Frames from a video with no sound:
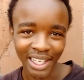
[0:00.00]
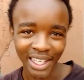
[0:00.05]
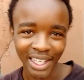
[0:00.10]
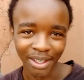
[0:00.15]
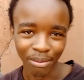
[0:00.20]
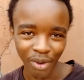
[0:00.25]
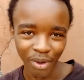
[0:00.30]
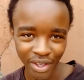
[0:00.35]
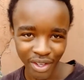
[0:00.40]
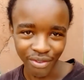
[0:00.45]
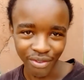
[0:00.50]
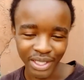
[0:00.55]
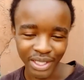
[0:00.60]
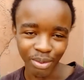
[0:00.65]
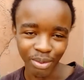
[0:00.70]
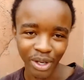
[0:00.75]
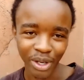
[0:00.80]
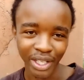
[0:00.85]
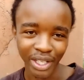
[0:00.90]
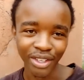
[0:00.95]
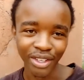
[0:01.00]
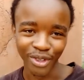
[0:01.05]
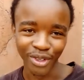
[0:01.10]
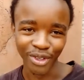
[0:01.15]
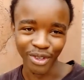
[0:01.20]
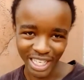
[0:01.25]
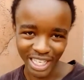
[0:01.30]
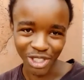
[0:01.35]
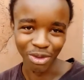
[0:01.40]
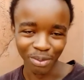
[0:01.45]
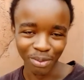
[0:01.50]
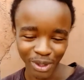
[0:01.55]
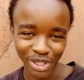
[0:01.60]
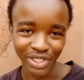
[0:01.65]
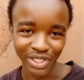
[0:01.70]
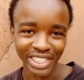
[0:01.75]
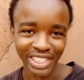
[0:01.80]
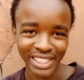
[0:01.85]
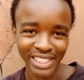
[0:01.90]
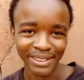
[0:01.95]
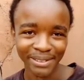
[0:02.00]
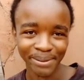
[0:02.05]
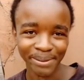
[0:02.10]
Boniface Mwangi for that opportunity.